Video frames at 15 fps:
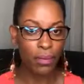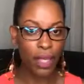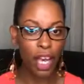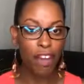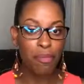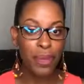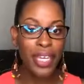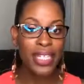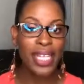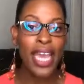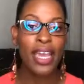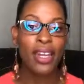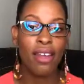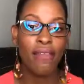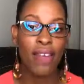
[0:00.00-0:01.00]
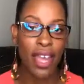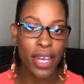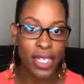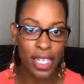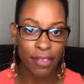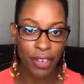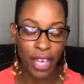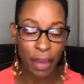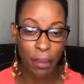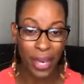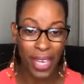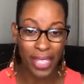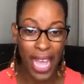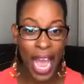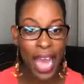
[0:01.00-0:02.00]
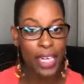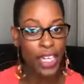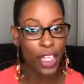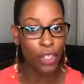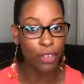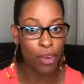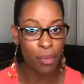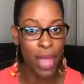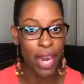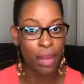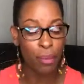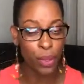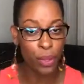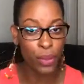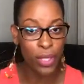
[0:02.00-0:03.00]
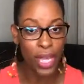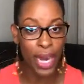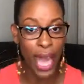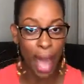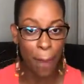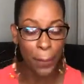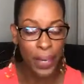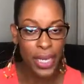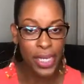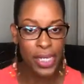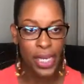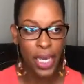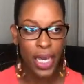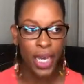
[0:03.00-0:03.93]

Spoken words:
of being taken advantage of again, because I hadn't healed from that abuse that happened